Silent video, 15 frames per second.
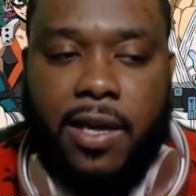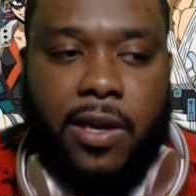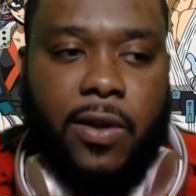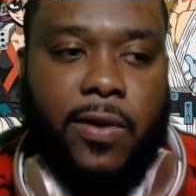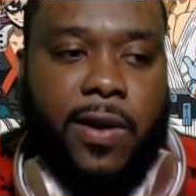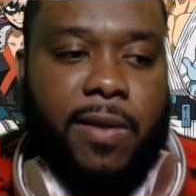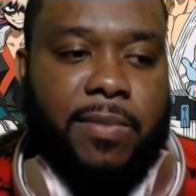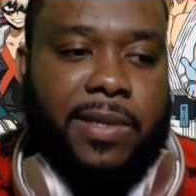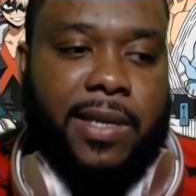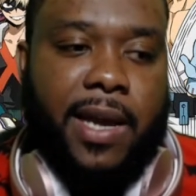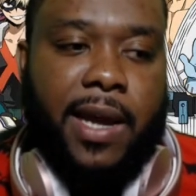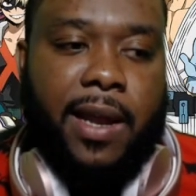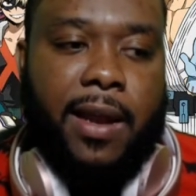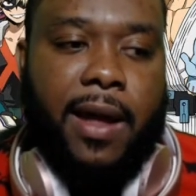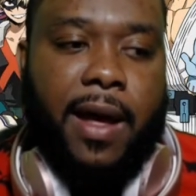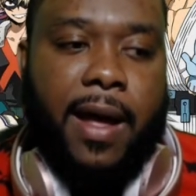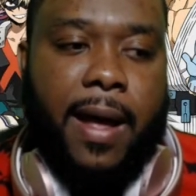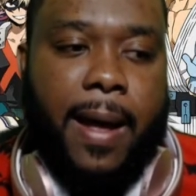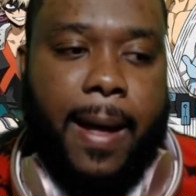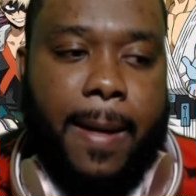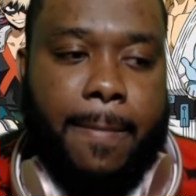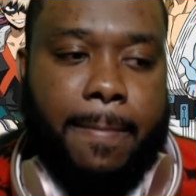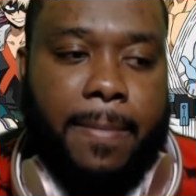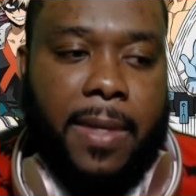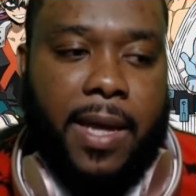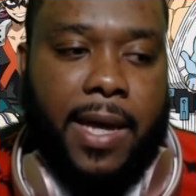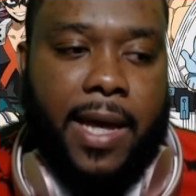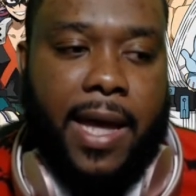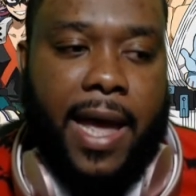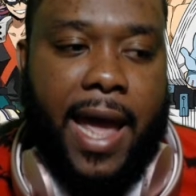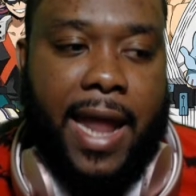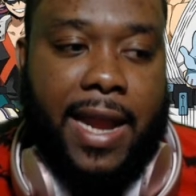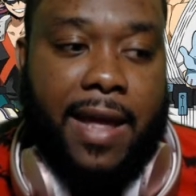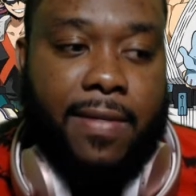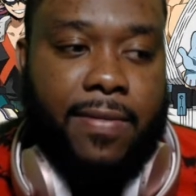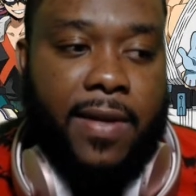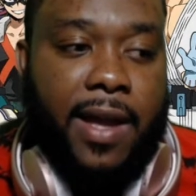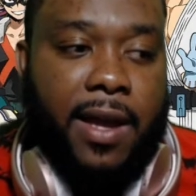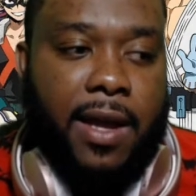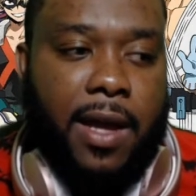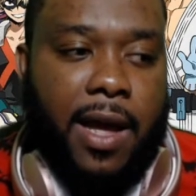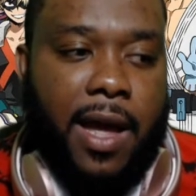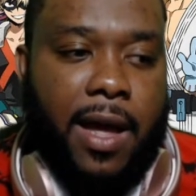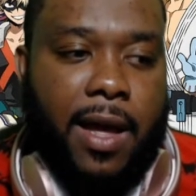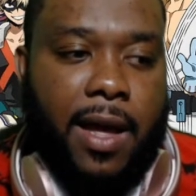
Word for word: You know what I'm saying? And I think